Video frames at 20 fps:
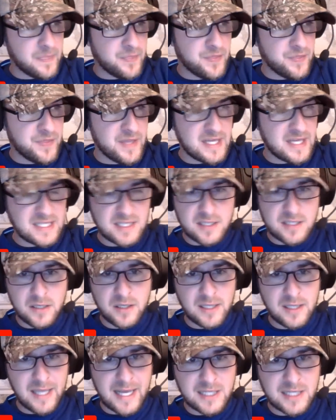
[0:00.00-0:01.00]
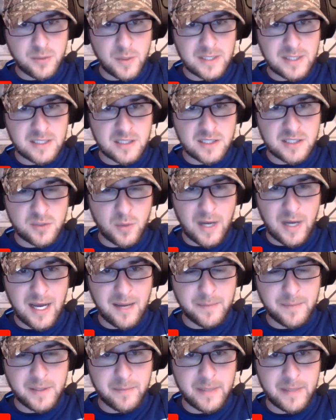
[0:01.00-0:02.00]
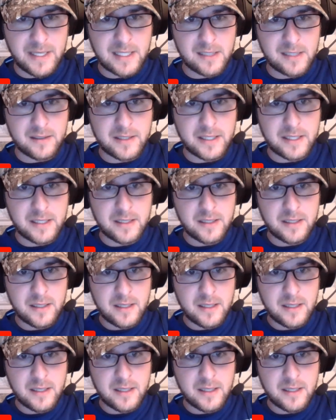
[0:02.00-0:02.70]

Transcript: this hood latch wasn't swabbed immediately.